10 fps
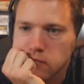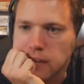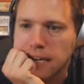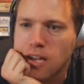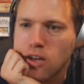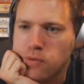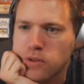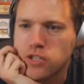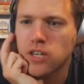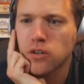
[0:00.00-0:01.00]
Wait, health
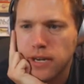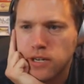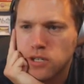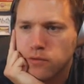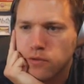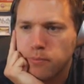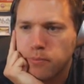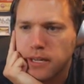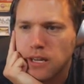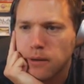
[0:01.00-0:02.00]
regeneration from
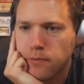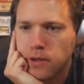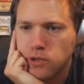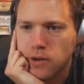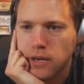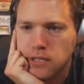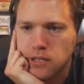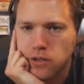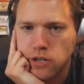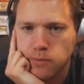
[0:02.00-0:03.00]
picking up Feltrite is
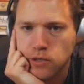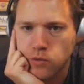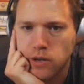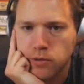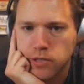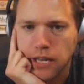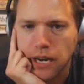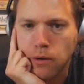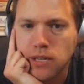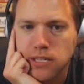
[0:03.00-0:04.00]
increased by
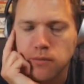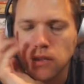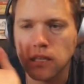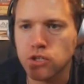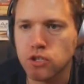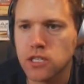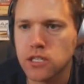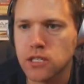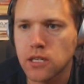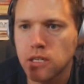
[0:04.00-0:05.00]
20%. I want something that just